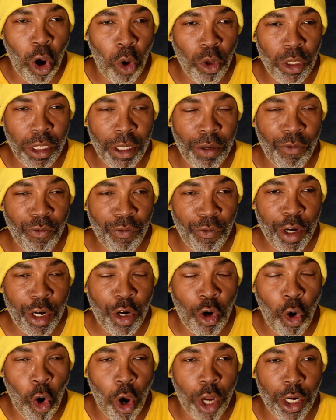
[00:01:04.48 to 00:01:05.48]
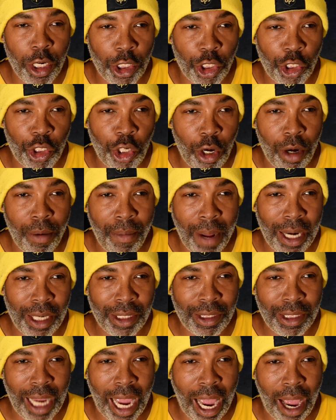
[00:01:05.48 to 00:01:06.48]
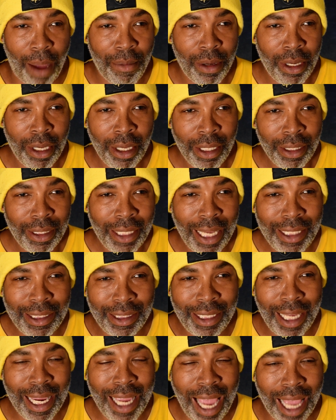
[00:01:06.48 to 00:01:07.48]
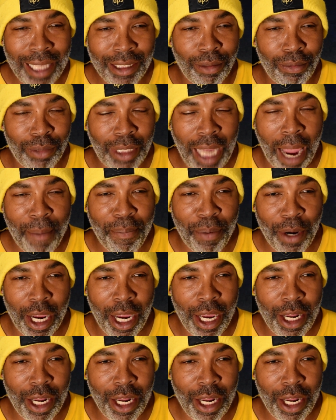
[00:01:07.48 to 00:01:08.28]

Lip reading: only recording a certain amount of time. They got some type of